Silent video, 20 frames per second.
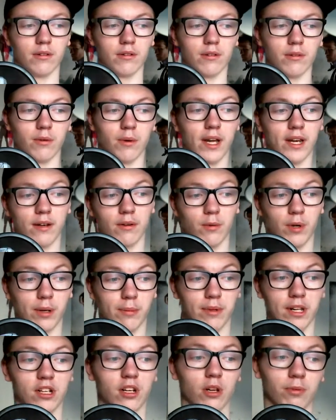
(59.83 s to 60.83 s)
when
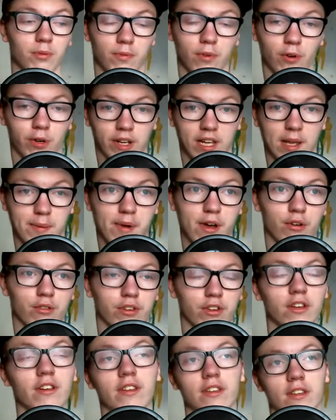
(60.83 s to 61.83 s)
Black Ops 4 came out,
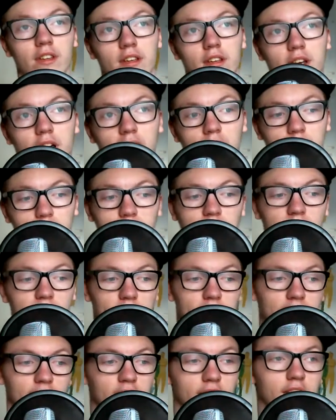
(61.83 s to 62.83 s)
I played
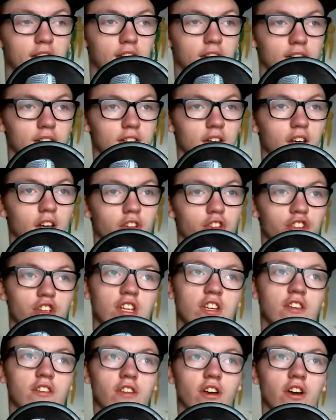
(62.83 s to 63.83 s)
that
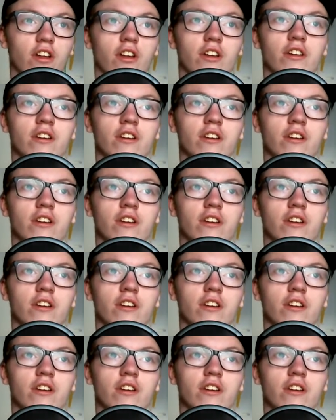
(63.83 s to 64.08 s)
shit ton.